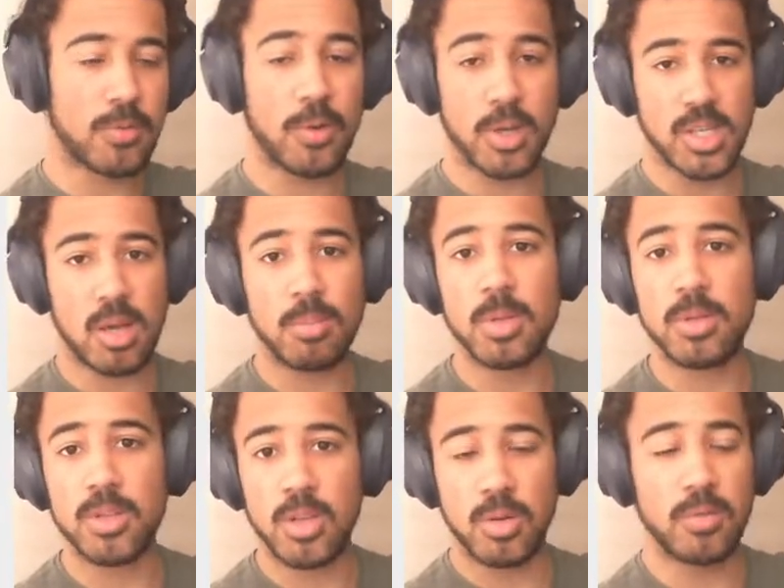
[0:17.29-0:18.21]
for example,
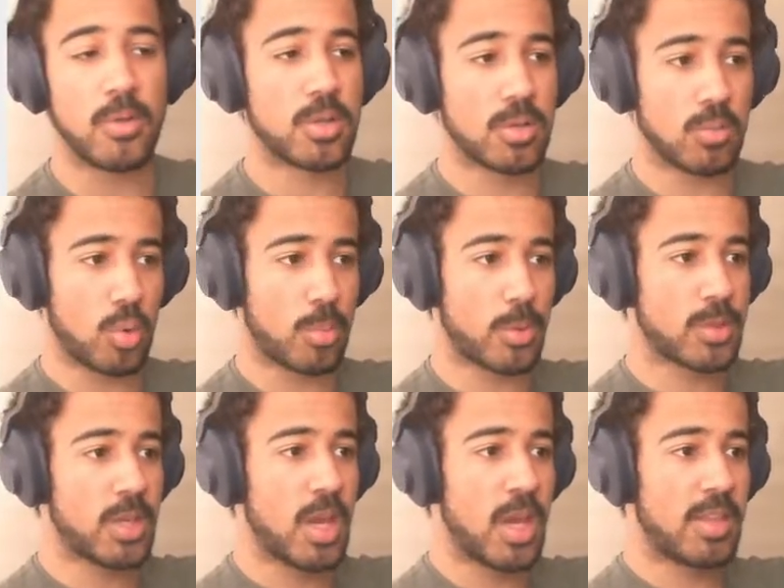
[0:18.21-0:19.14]
the universal
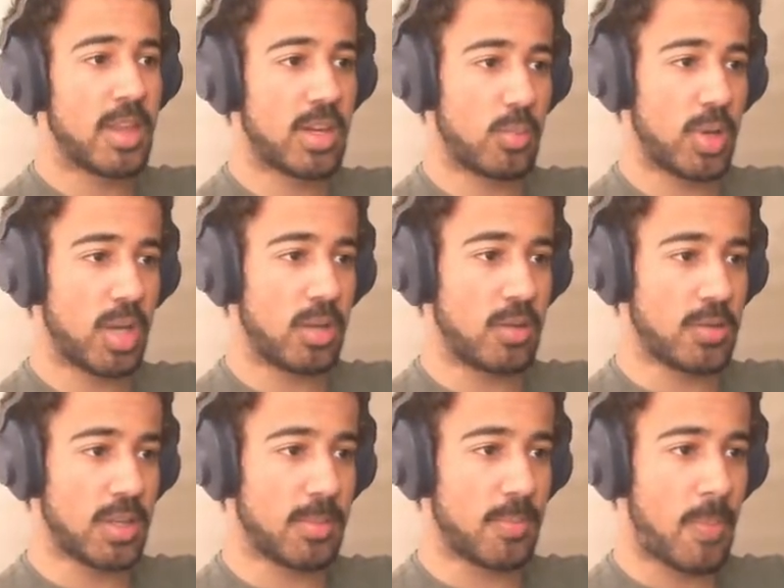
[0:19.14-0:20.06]
robots that we are using.